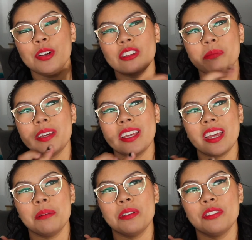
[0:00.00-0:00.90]
want to be
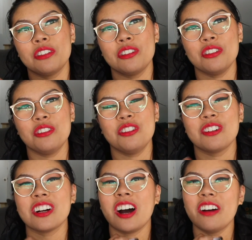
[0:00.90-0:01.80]
able to
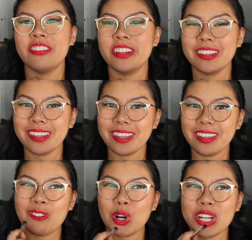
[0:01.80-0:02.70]

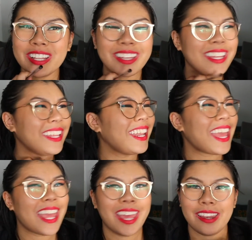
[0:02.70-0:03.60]
confidently walk in
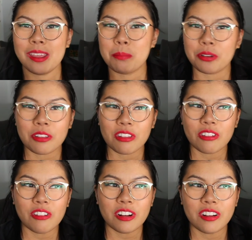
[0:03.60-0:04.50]
any
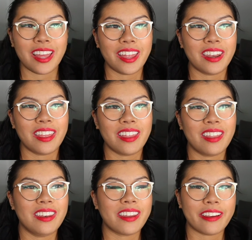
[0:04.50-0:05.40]
bookstore and
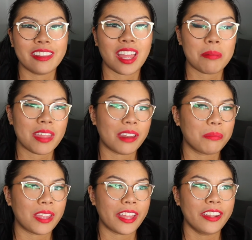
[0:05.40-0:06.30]
nine times out
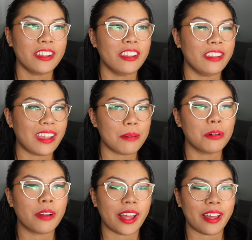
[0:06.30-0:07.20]
of ten, they
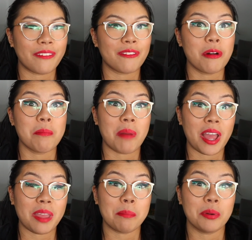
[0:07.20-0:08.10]
will have
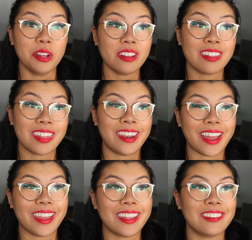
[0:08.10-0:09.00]
my books and
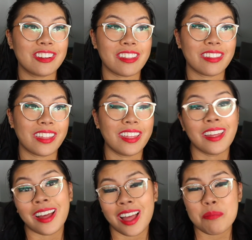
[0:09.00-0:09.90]
I can just say,
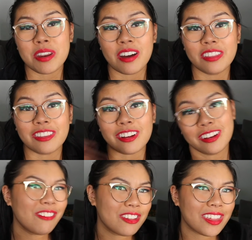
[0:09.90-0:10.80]
I'm an author.
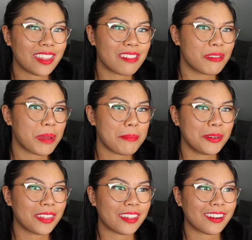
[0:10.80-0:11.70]
I want to sign some of my
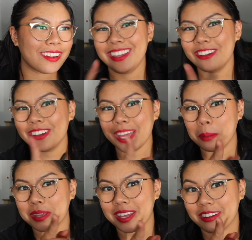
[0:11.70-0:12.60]
books here. Neil
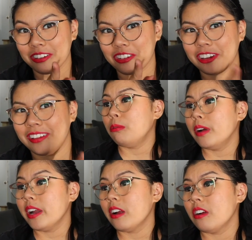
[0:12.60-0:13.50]
Gaiman energy.
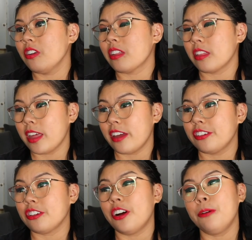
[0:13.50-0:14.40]
Where
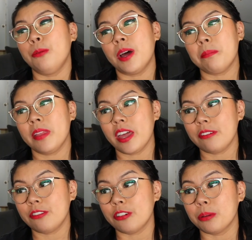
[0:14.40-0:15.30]
slash on what
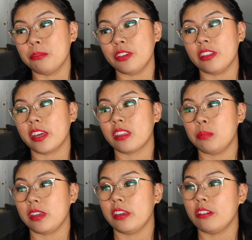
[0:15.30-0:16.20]
platform would you like to
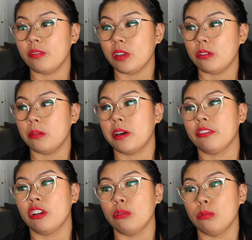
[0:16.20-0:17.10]
be interviewed about
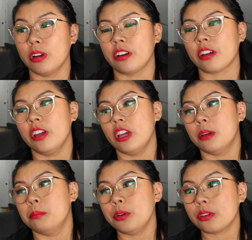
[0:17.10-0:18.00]
your work?
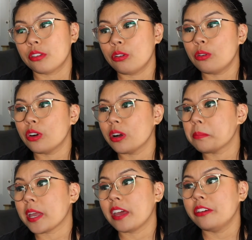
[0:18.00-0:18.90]
book tour,
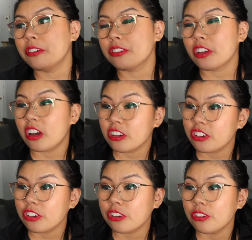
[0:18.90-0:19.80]
panel, talk
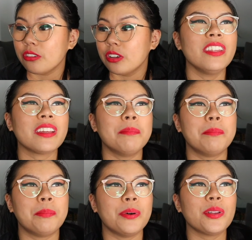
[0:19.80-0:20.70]
show. I feel like a
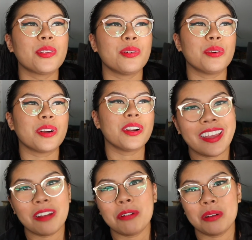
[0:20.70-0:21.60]
book tour.
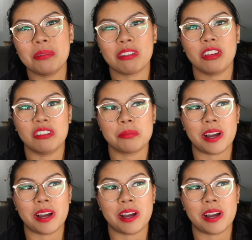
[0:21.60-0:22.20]
Again, one of those huge